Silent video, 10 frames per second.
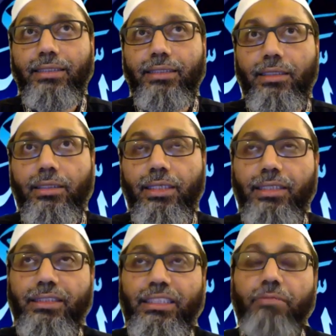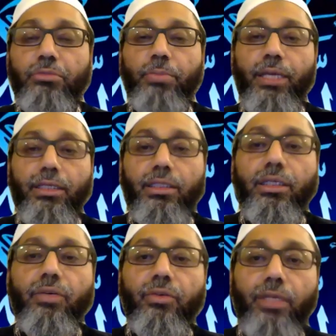it seems better.
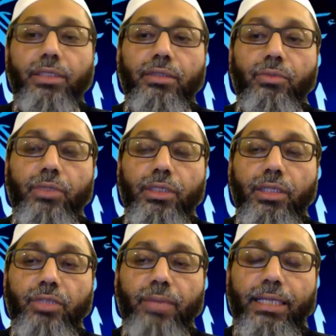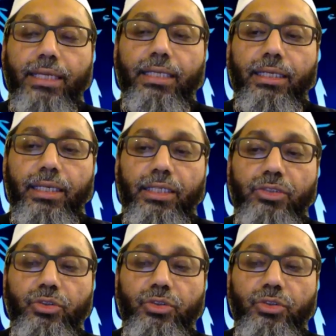Rather, what Allah subhanahu wa ta'ala has